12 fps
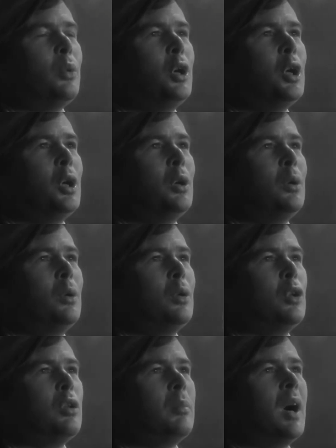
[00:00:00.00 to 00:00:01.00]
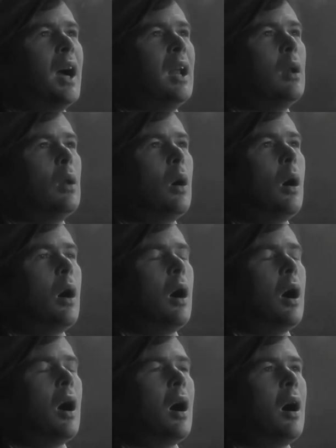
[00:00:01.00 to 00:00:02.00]
who initially declined the award
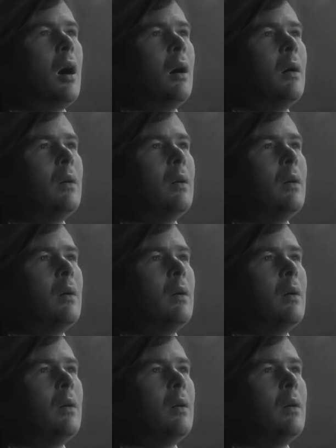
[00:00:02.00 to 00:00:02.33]
due to a